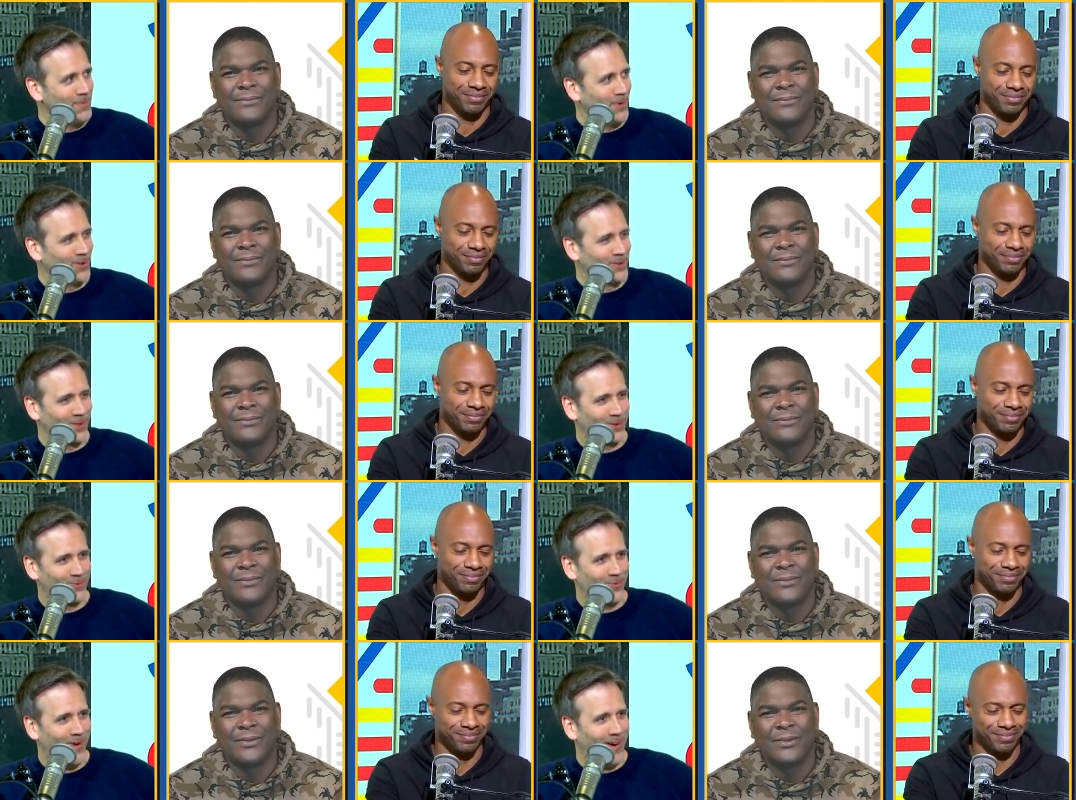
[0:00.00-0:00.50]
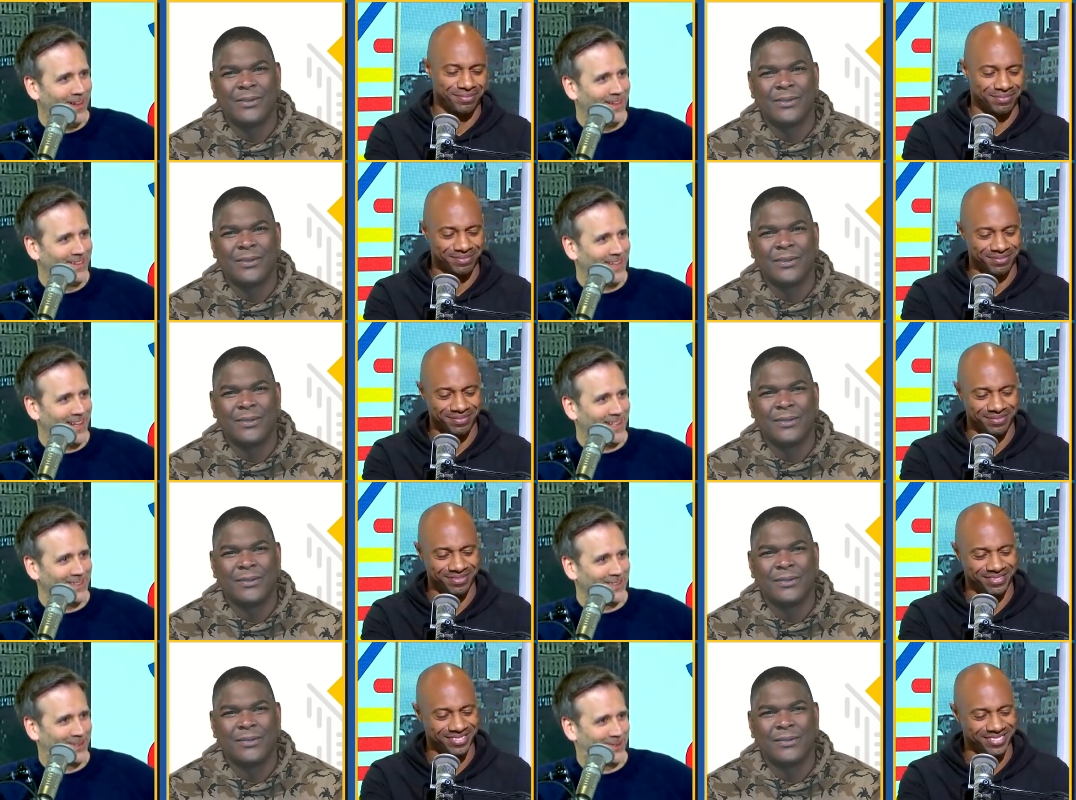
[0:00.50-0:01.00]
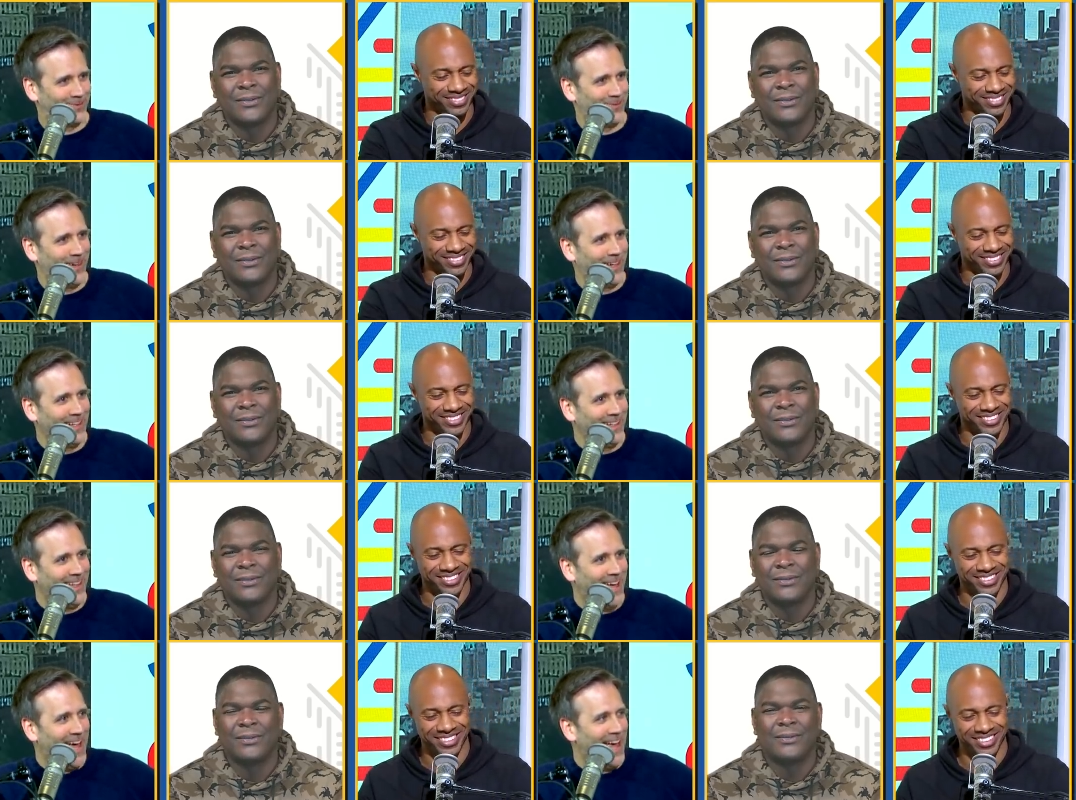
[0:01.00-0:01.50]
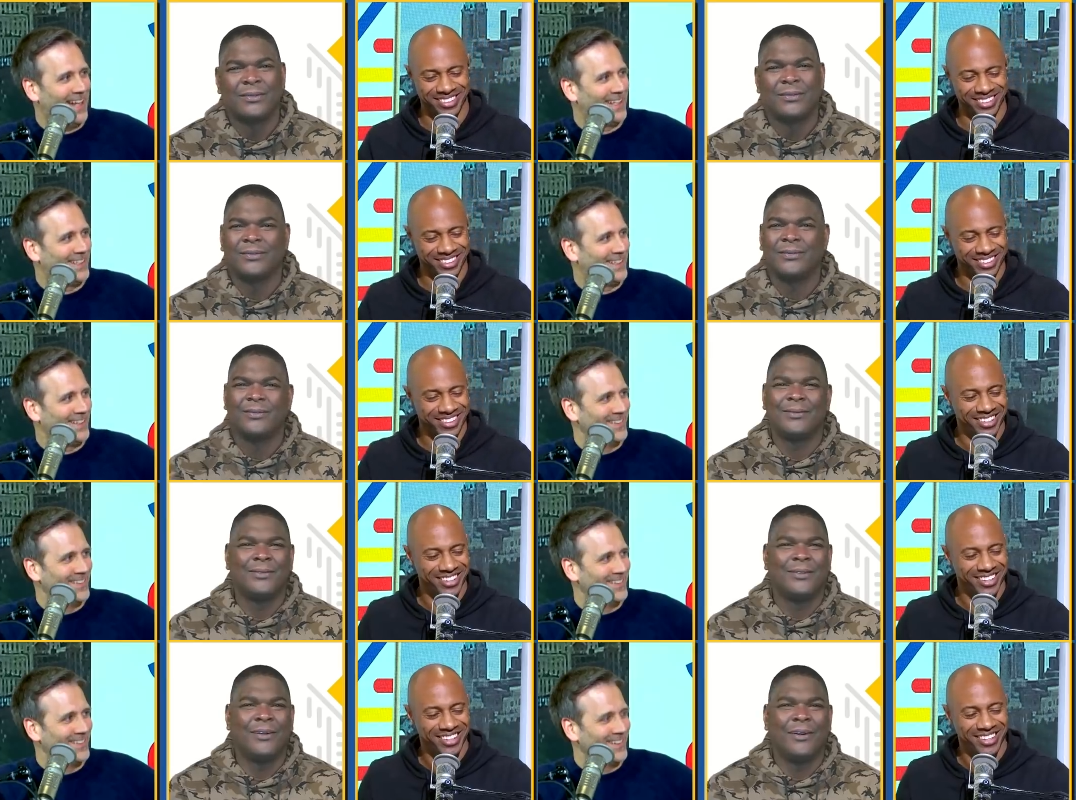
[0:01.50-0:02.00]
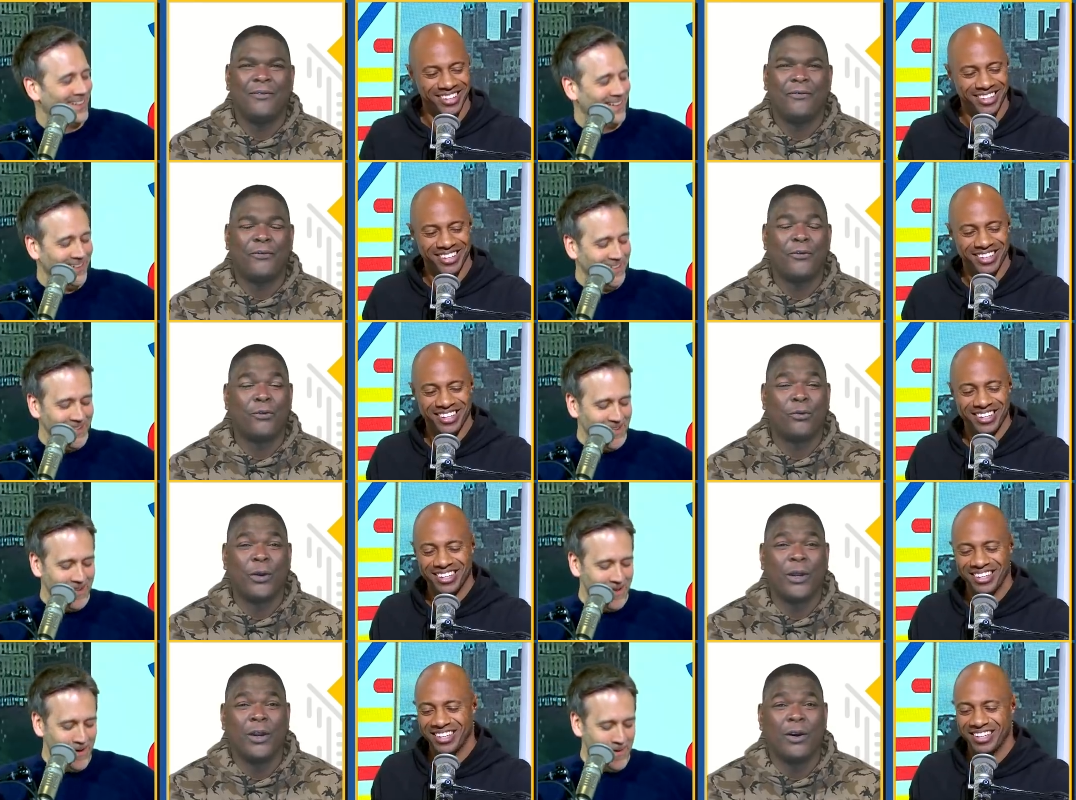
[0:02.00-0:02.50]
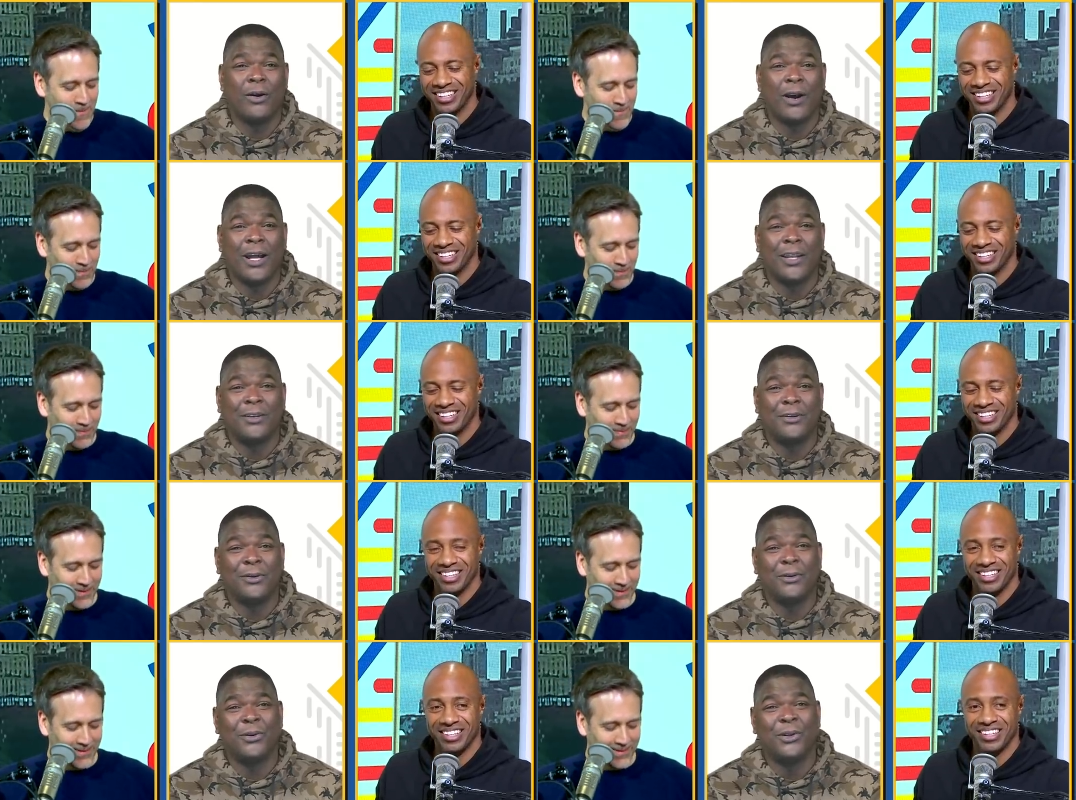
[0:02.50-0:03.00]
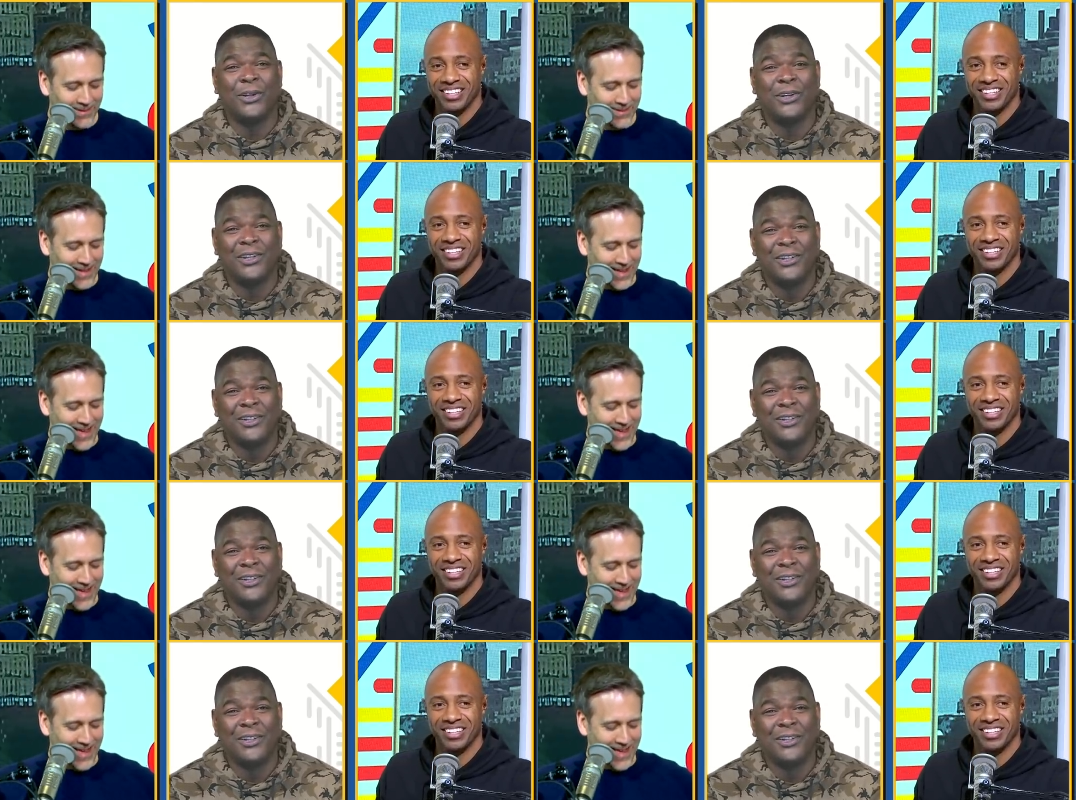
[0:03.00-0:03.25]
Speaker 1: people just want to take a swing at that dude. For real, I do.